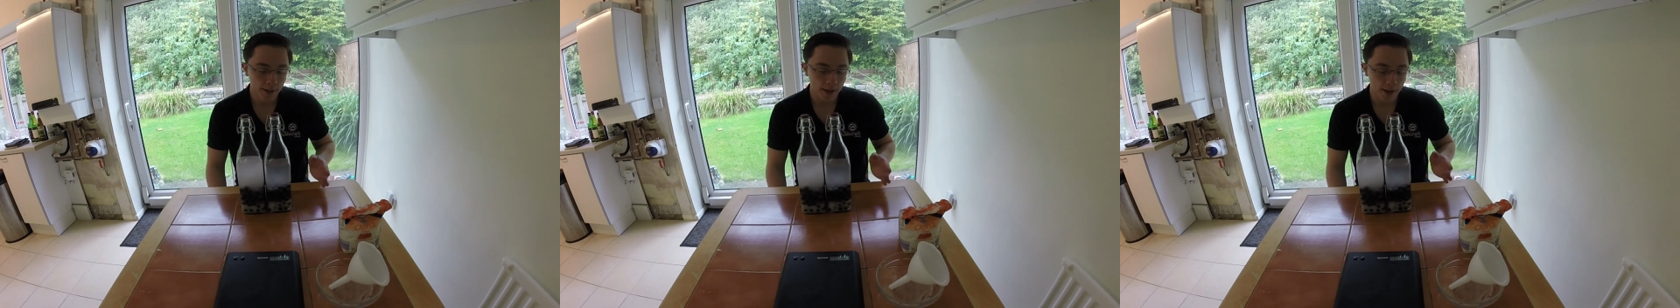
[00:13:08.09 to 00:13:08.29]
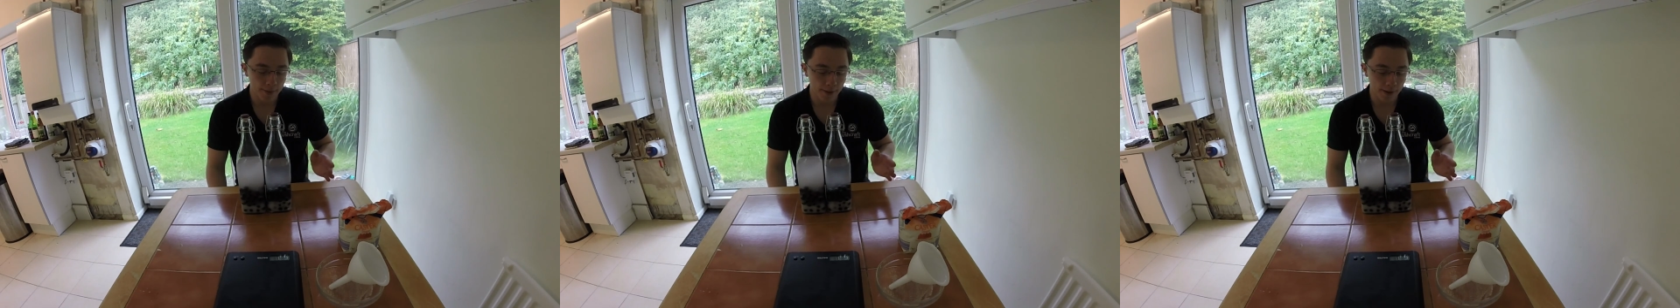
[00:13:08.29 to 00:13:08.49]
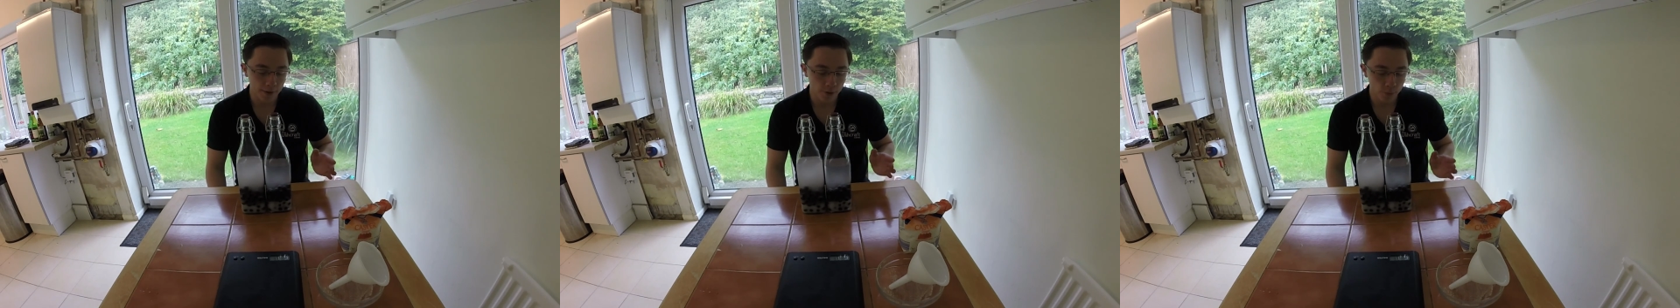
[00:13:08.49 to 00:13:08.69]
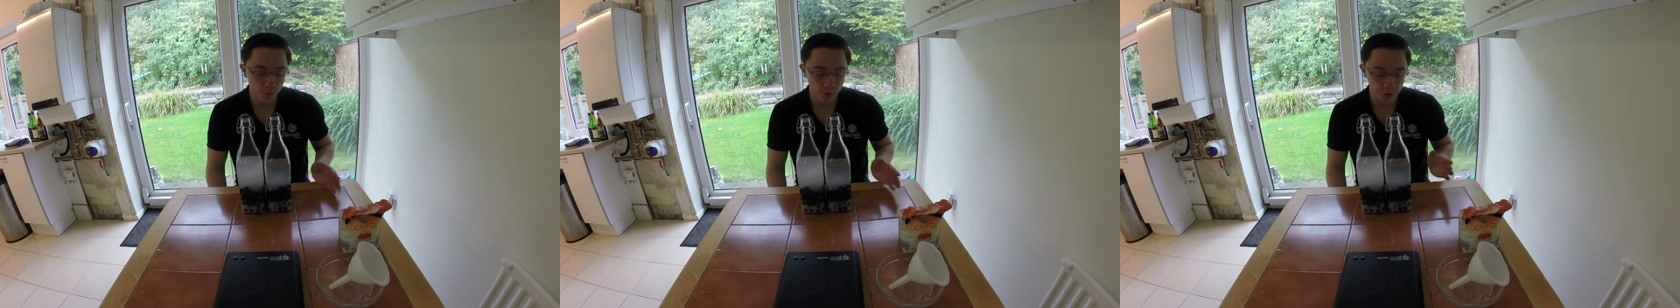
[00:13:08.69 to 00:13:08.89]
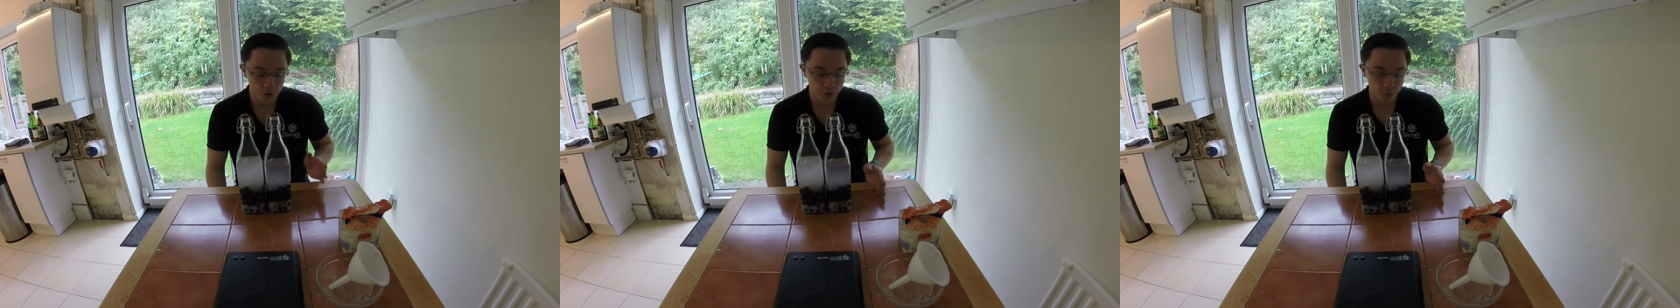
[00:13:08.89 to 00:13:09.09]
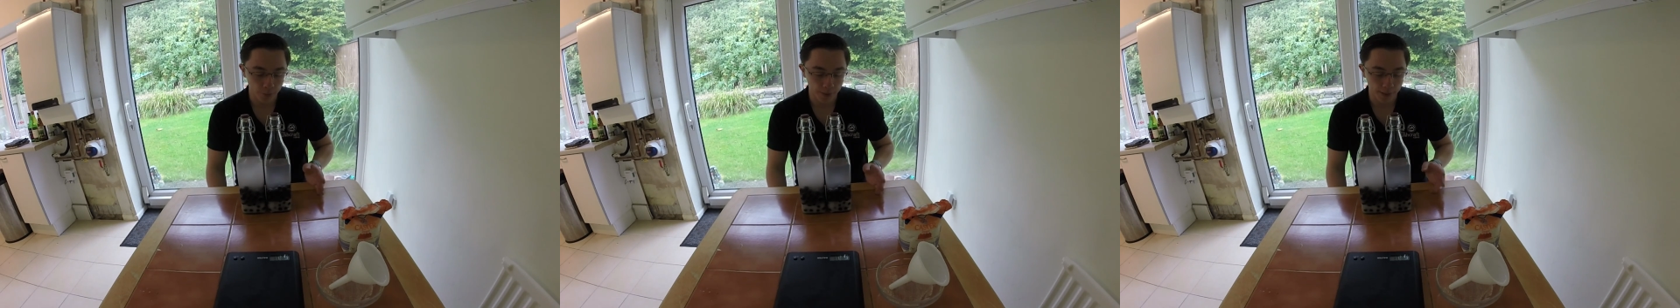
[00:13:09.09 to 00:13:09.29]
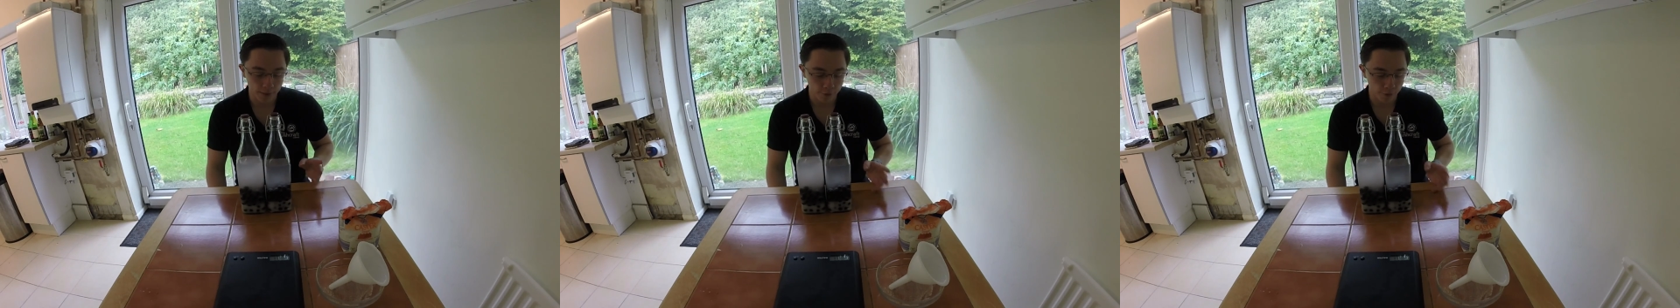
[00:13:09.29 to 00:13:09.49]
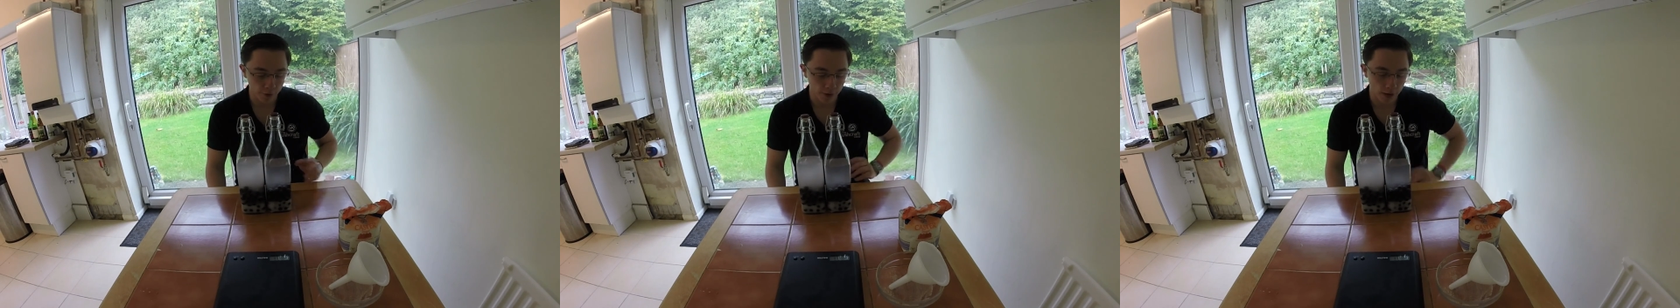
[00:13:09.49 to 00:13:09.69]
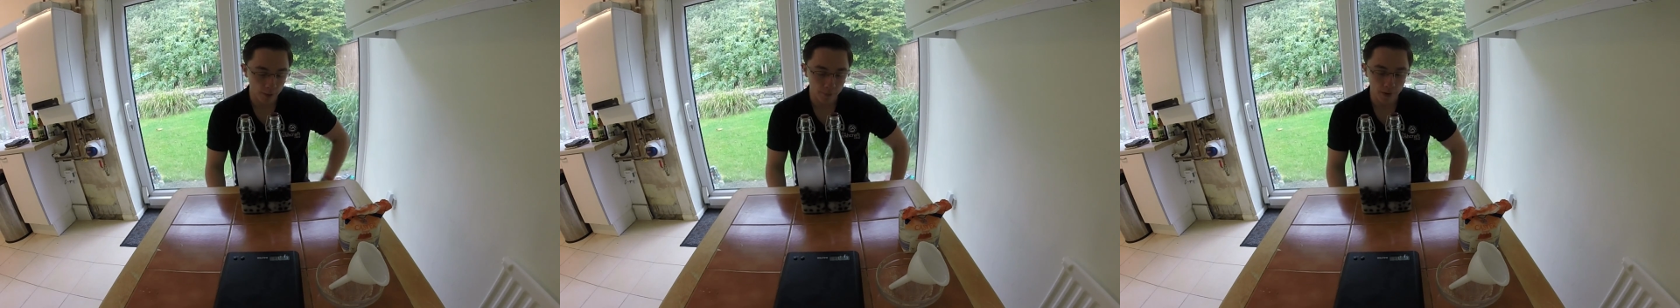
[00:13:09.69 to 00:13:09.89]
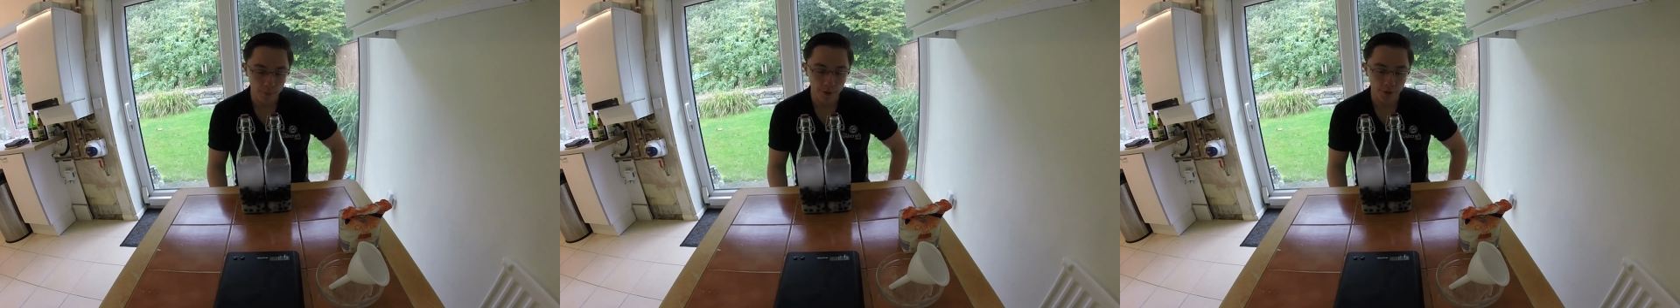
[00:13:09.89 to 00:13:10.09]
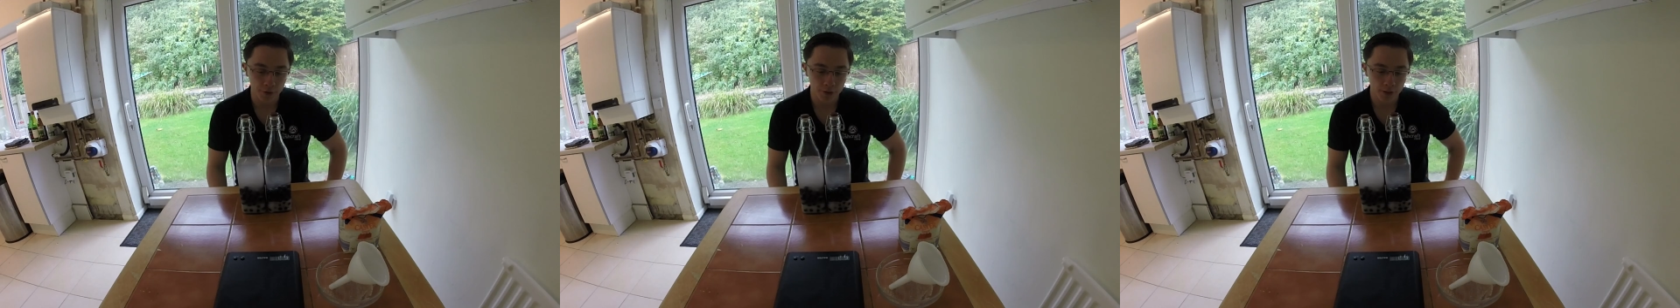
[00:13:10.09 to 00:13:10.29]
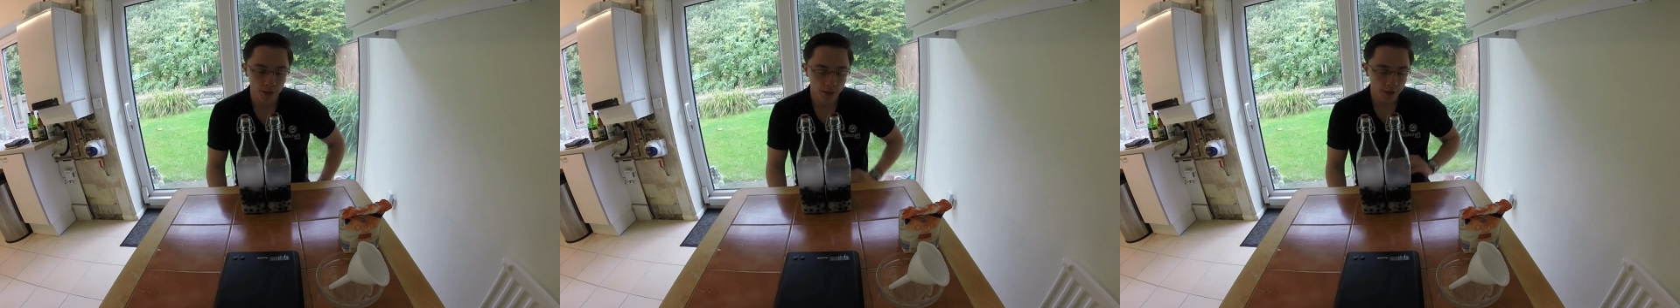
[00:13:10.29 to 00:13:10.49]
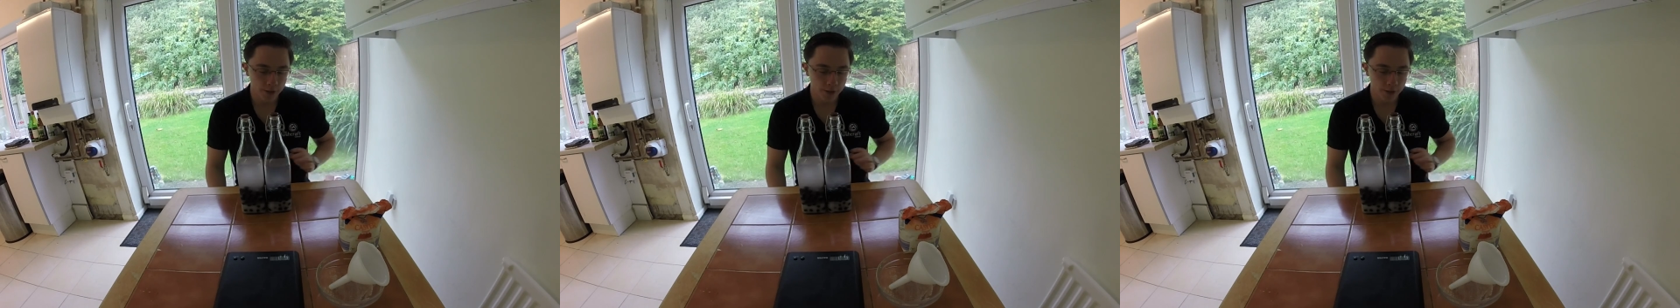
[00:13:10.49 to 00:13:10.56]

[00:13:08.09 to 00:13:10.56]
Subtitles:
and then once a week for a couple of months.